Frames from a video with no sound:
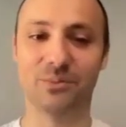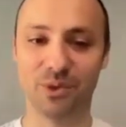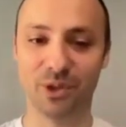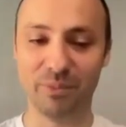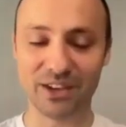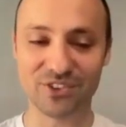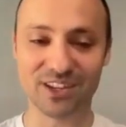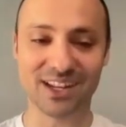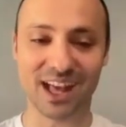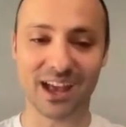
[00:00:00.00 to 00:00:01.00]
we'll
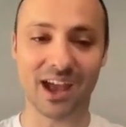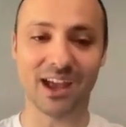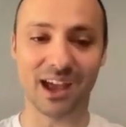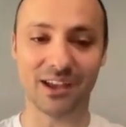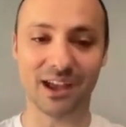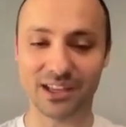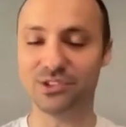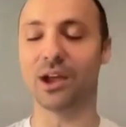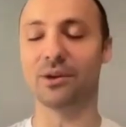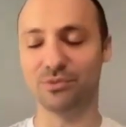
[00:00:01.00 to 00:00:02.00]
mention it.
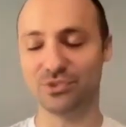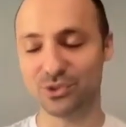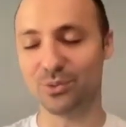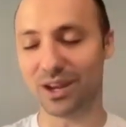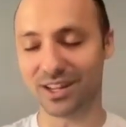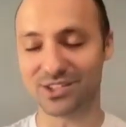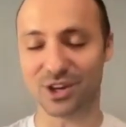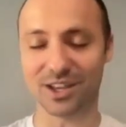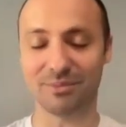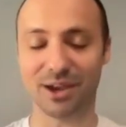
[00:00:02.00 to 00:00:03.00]
I do want to
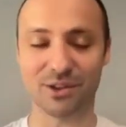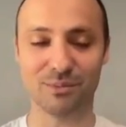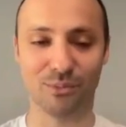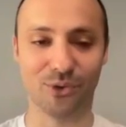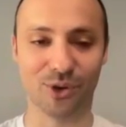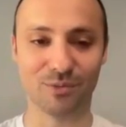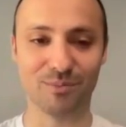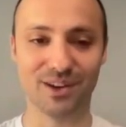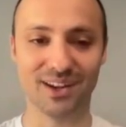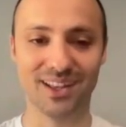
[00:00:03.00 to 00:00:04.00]
talk about it more,
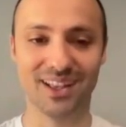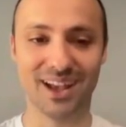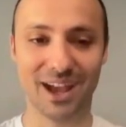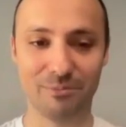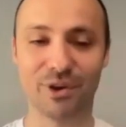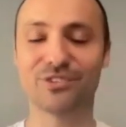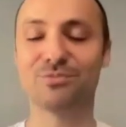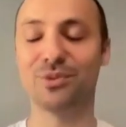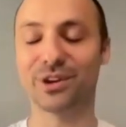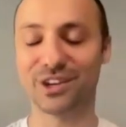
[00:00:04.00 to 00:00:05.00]
but I'm
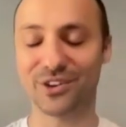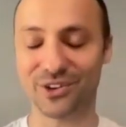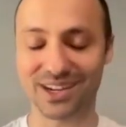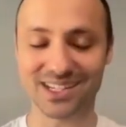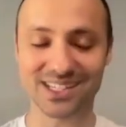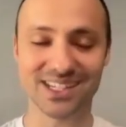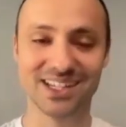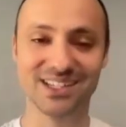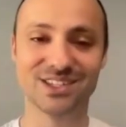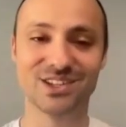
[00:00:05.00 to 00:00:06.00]
much more curious
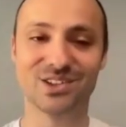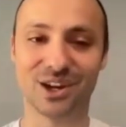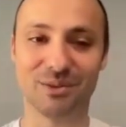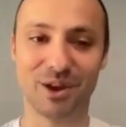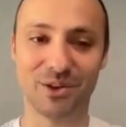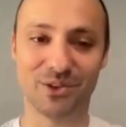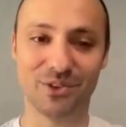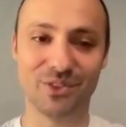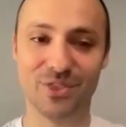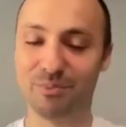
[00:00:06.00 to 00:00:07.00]
to talk about
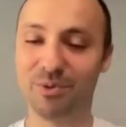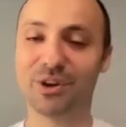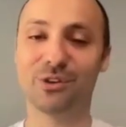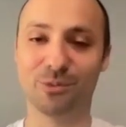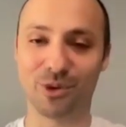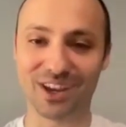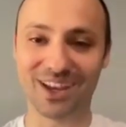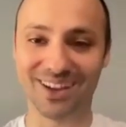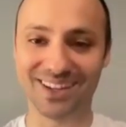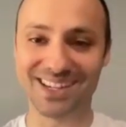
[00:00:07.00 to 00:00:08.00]
the book you're
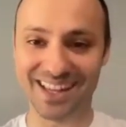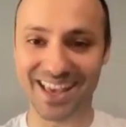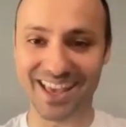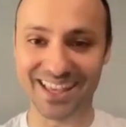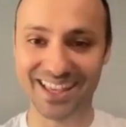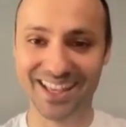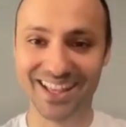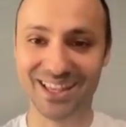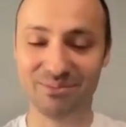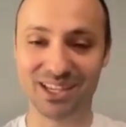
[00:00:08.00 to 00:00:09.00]
working on today,
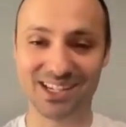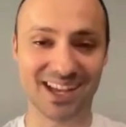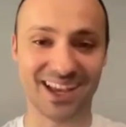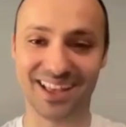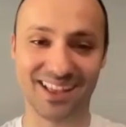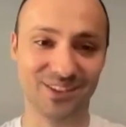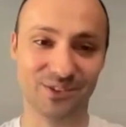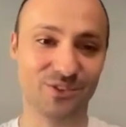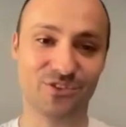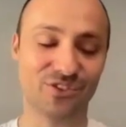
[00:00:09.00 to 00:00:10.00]
because
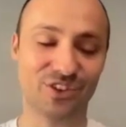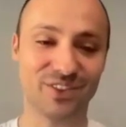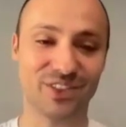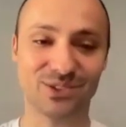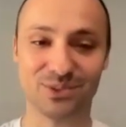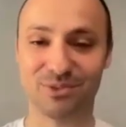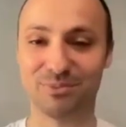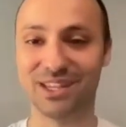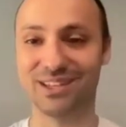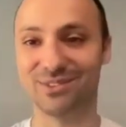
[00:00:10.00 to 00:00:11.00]
you just shared this with
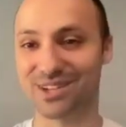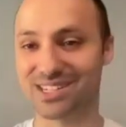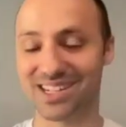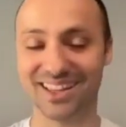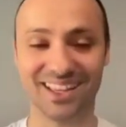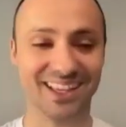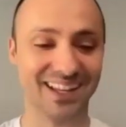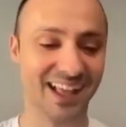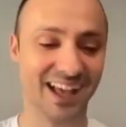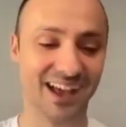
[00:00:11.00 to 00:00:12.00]
me recently,
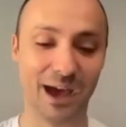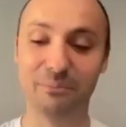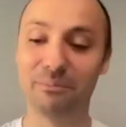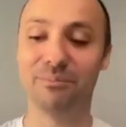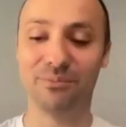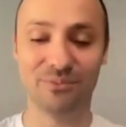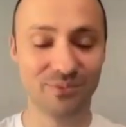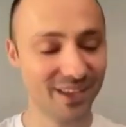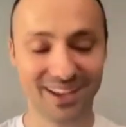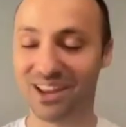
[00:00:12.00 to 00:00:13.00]
and I'm
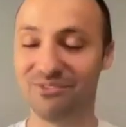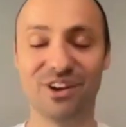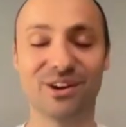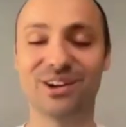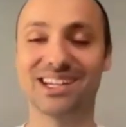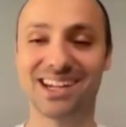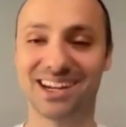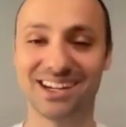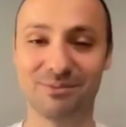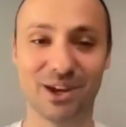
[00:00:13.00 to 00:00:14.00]
again very
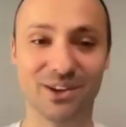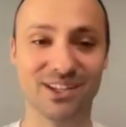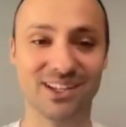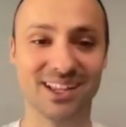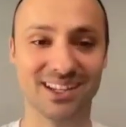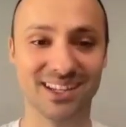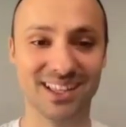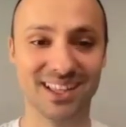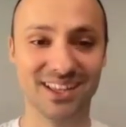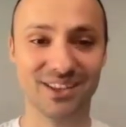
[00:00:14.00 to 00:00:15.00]
excited about it. And
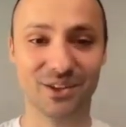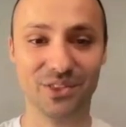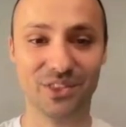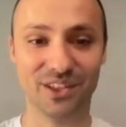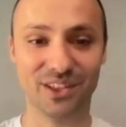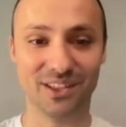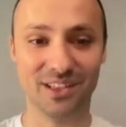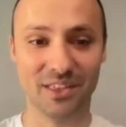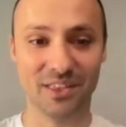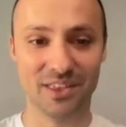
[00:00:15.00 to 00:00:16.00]

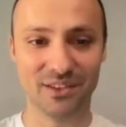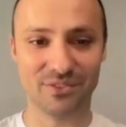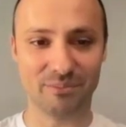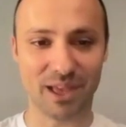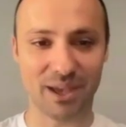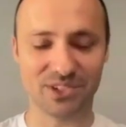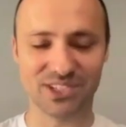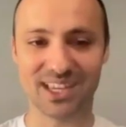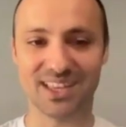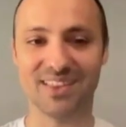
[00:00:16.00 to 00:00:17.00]
if I'm not
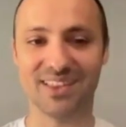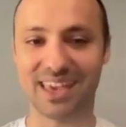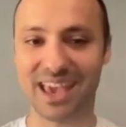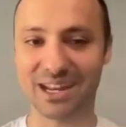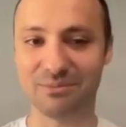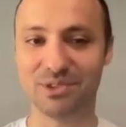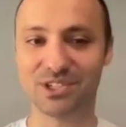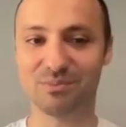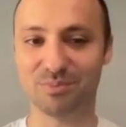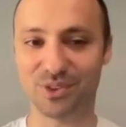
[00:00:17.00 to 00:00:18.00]
mistaken, the
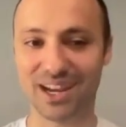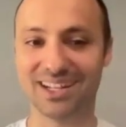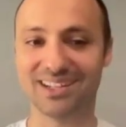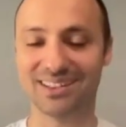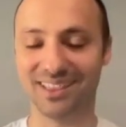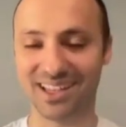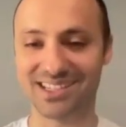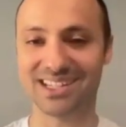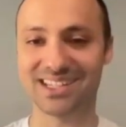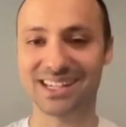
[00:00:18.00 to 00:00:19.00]
Cannabis Brand
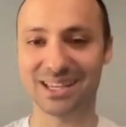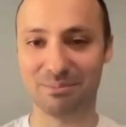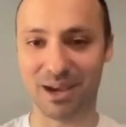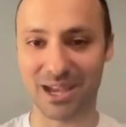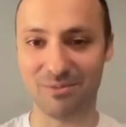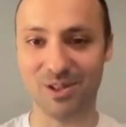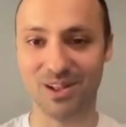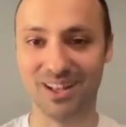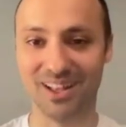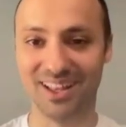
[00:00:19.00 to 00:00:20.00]
Licensing
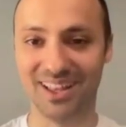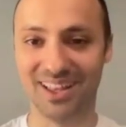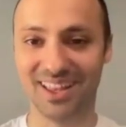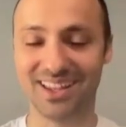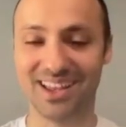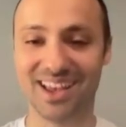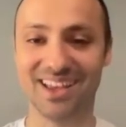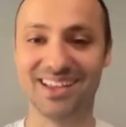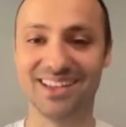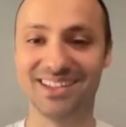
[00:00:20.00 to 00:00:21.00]
Bible.
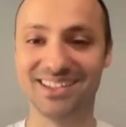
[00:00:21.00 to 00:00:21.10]
And